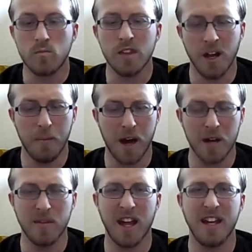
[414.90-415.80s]
Now,
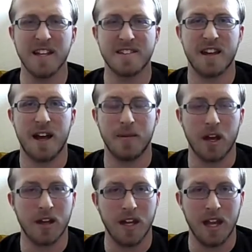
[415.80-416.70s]
bottom line is, I'm
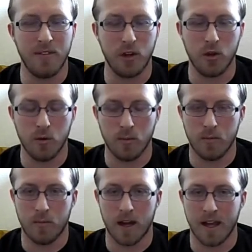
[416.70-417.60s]
not going to give you
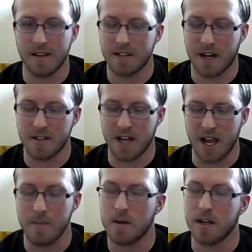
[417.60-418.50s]
my entire
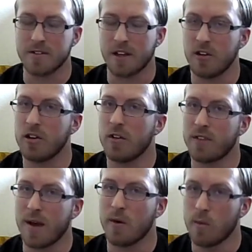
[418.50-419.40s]
diet because I don't know if
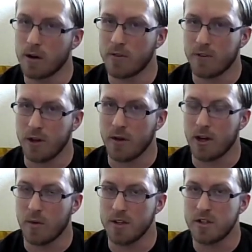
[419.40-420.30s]
that will work for you. I
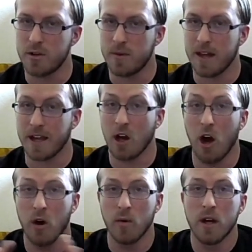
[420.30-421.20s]
don't want you to be like,
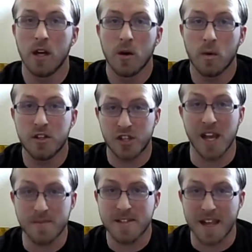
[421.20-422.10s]
oh, well,
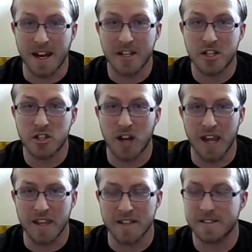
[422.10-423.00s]
James said I should try
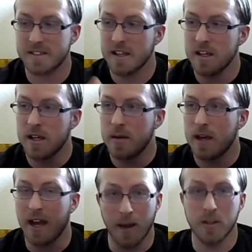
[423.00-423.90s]
this,
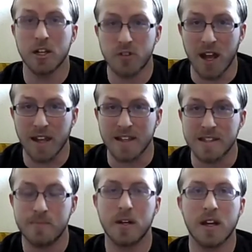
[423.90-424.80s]
and I'm going to try
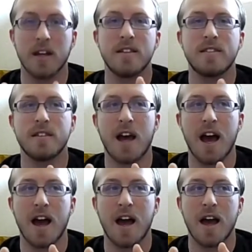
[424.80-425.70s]
this, because
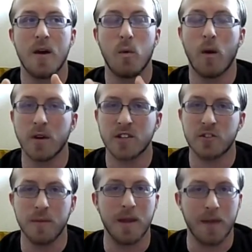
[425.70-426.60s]
what works
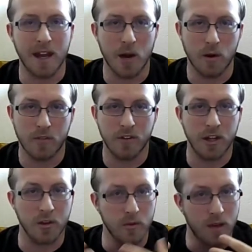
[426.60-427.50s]
for me may not work for
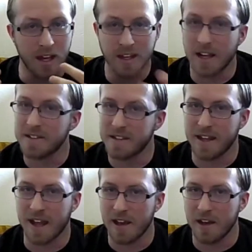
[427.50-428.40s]
you. I cannot say
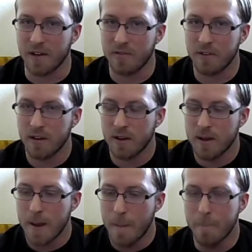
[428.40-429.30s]
that enough,
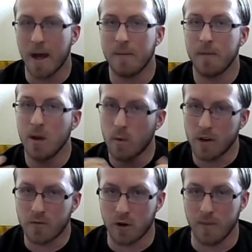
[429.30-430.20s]
but it
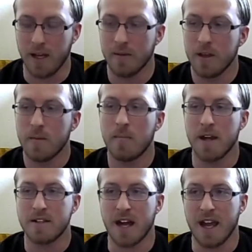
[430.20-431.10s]
worked for me.
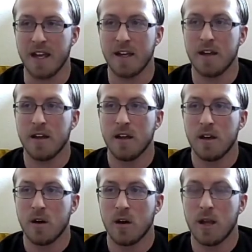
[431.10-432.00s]
My diet
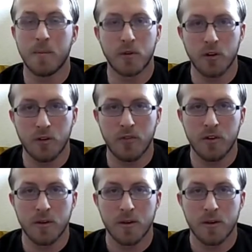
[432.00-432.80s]
improved.